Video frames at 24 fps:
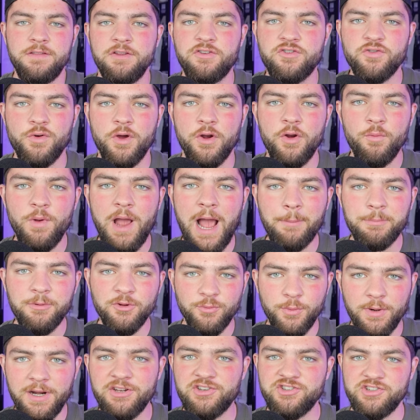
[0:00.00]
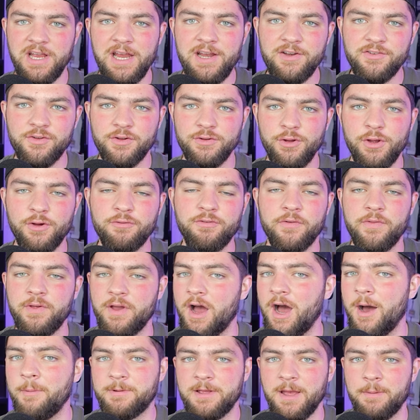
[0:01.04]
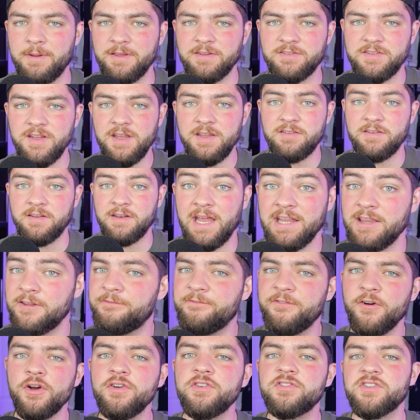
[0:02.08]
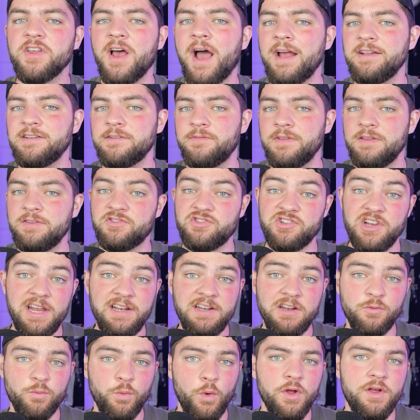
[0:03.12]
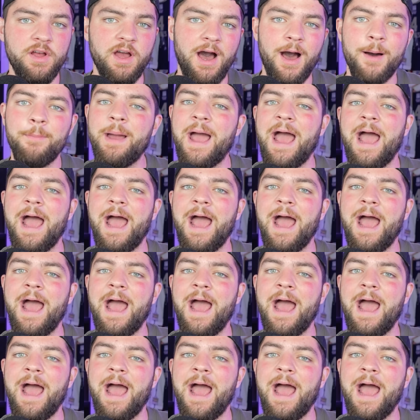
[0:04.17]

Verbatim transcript: the Toronto Raptors want to change their look for the upcoming season, and the first signs of these changes will come